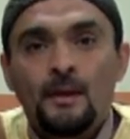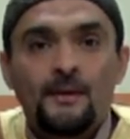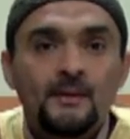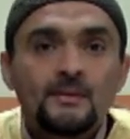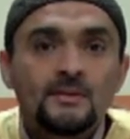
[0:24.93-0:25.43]

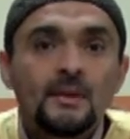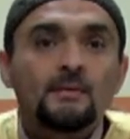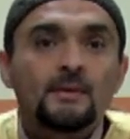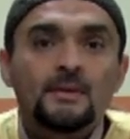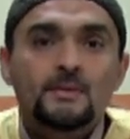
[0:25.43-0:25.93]
In this
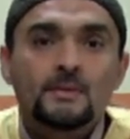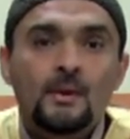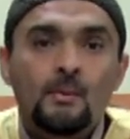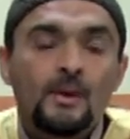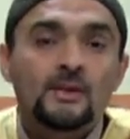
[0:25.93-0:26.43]
series,
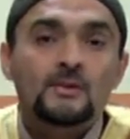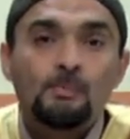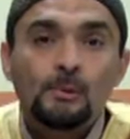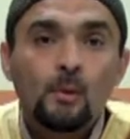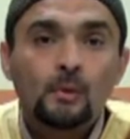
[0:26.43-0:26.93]
we
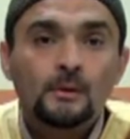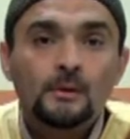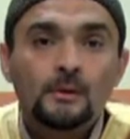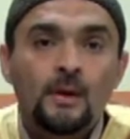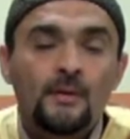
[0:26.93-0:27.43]

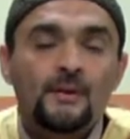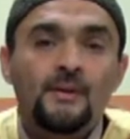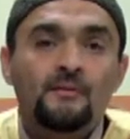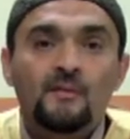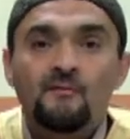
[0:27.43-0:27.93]
explore the
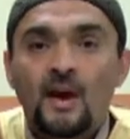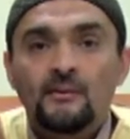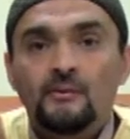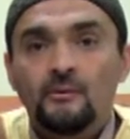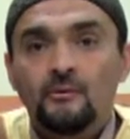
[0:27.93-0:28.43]
different
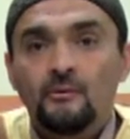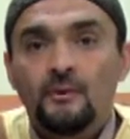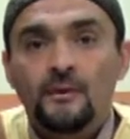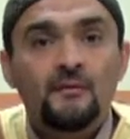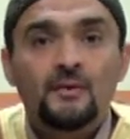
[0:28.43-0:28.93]
facets
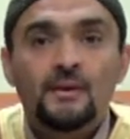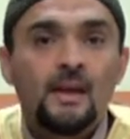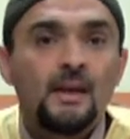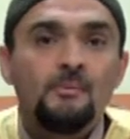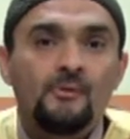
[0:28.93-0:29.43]
and the different
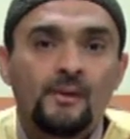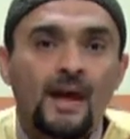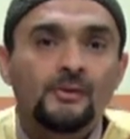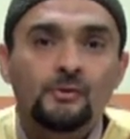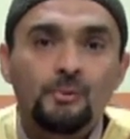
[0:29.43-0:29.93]
names and
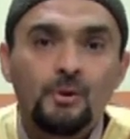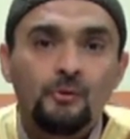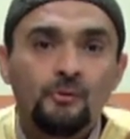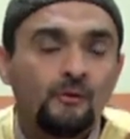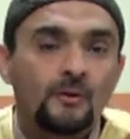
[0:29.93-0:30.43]

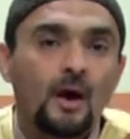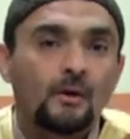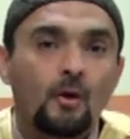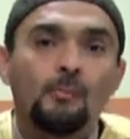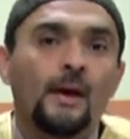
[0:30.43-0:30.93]
attributes of
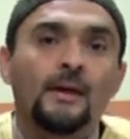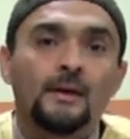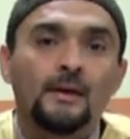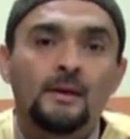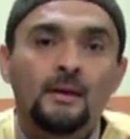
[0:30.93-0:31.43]
God
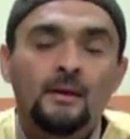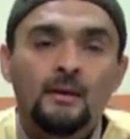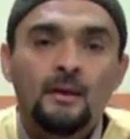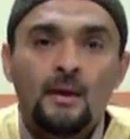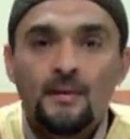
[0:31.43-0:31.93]
Almighty.
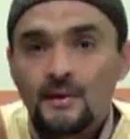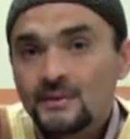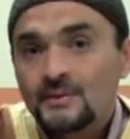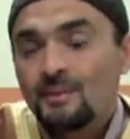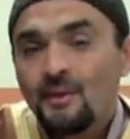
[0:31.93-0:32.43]

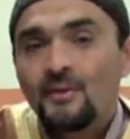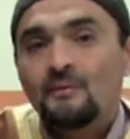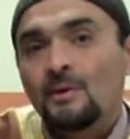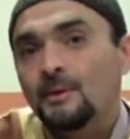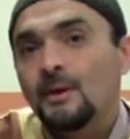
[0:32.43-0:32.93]
This is the month
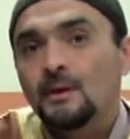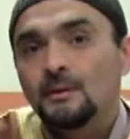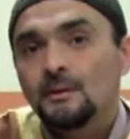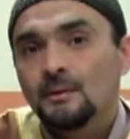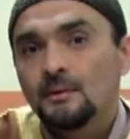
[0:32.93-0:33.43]
of Ramadan,
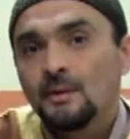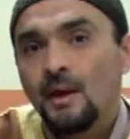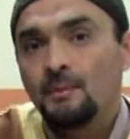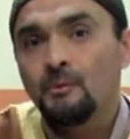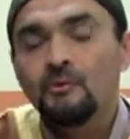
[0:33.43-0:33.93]

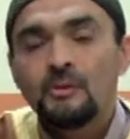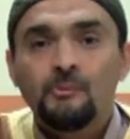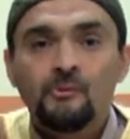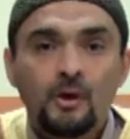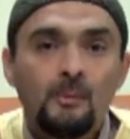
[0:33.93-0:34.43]
and
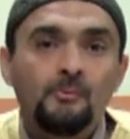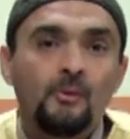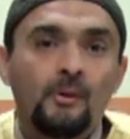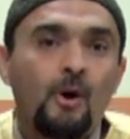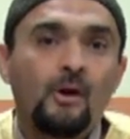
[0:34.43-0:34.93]
Muslims come
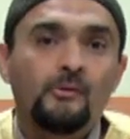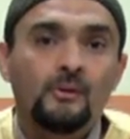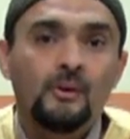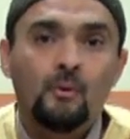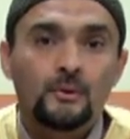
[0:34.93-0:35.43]
to the
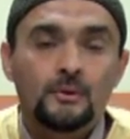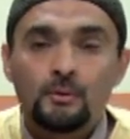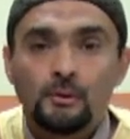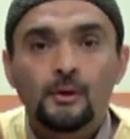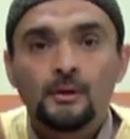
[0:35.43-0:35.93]
mosque in order
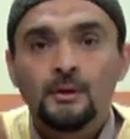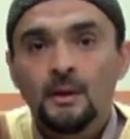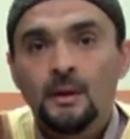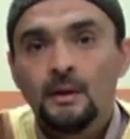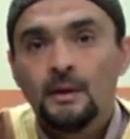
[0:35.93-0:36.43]
to learn,
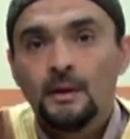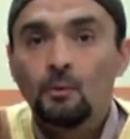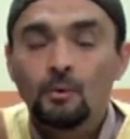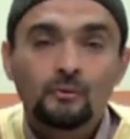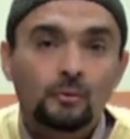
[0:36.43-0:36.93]
in
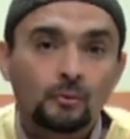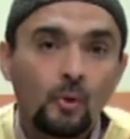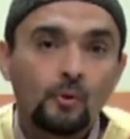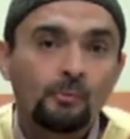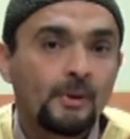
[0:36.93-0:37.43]
order to
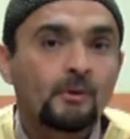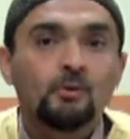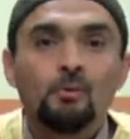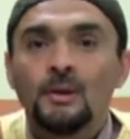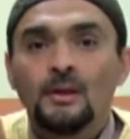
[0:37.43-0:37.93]
grow
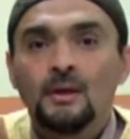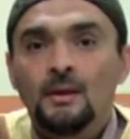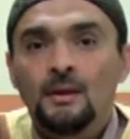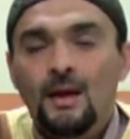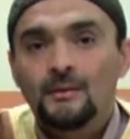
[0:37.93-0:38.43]
spiritually,
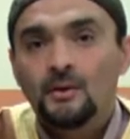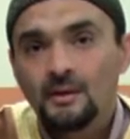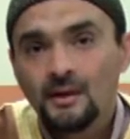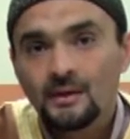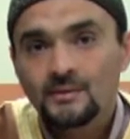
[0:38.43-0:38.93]
and
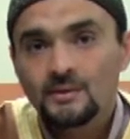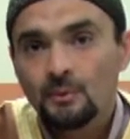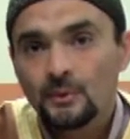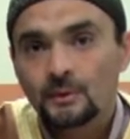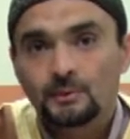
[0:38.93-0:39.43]
connect
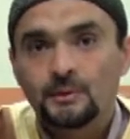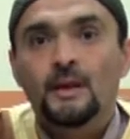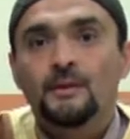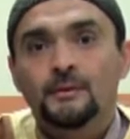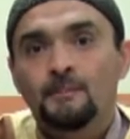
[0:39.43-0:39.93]
with their
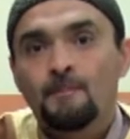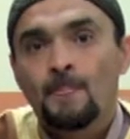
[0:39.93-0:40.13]
Creator.